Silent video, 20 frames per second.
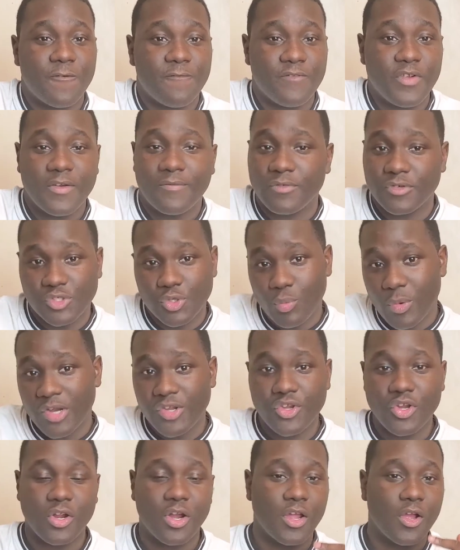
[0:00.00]
fearful to where
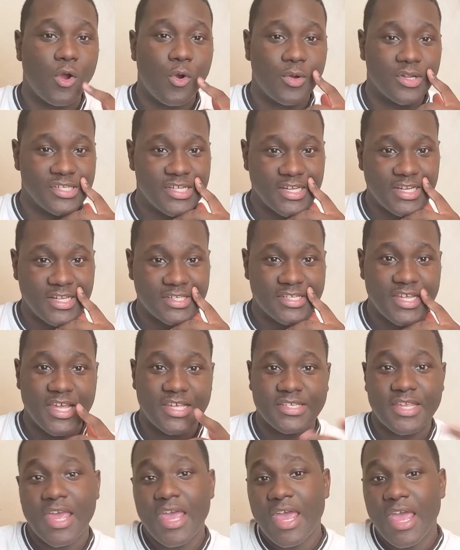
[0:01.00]
you're going to go and take the
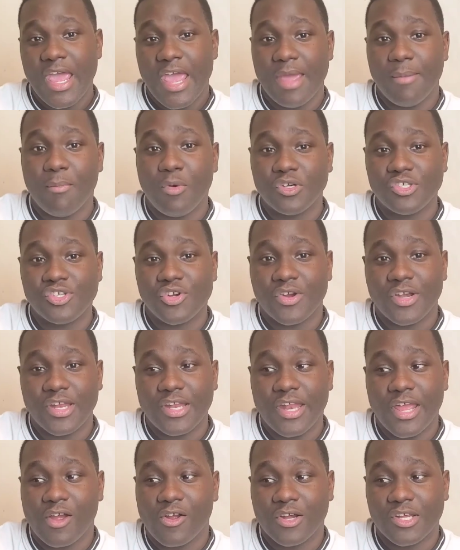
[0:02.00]
test. And majority
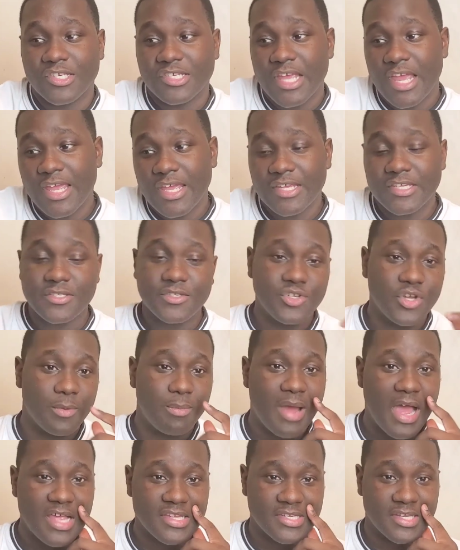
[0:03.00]
they're going to say is you're
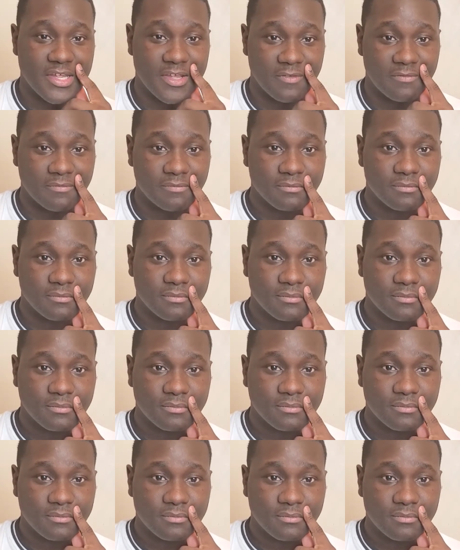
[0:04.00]
positive.
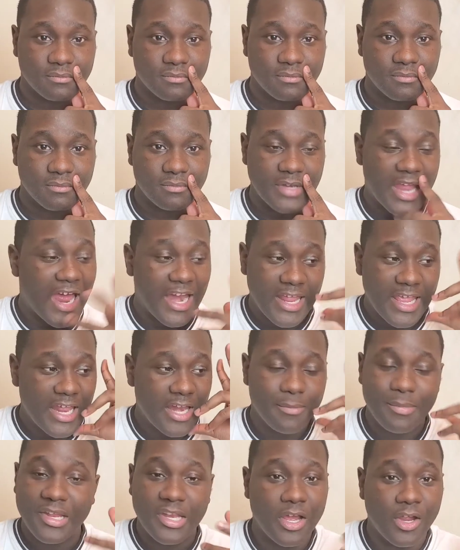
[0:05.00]
Now the
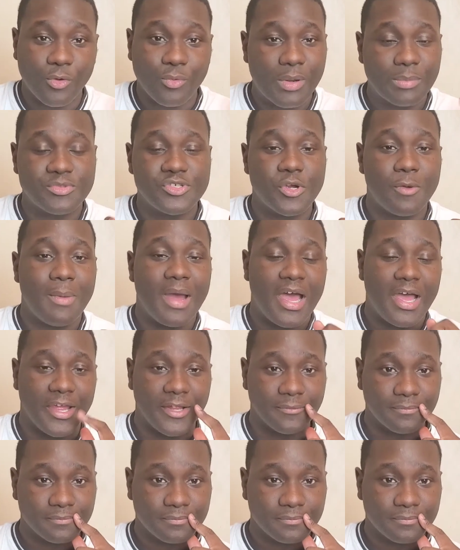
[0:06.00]
enemy done gripped your mind.